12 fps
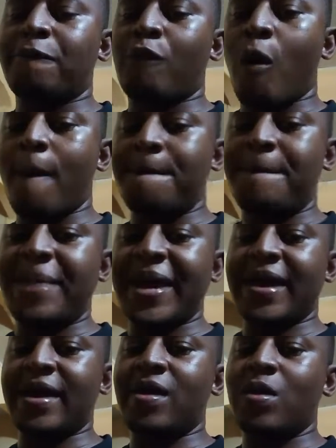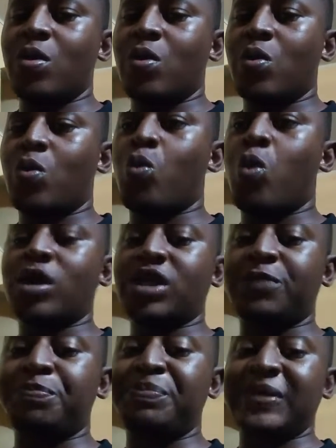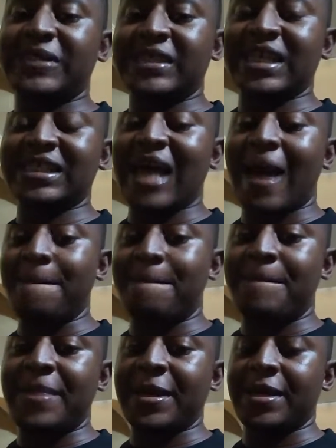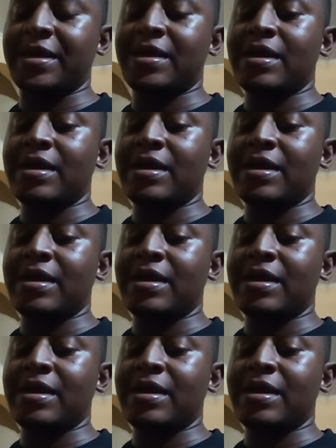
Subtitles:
Compare what the business can pay.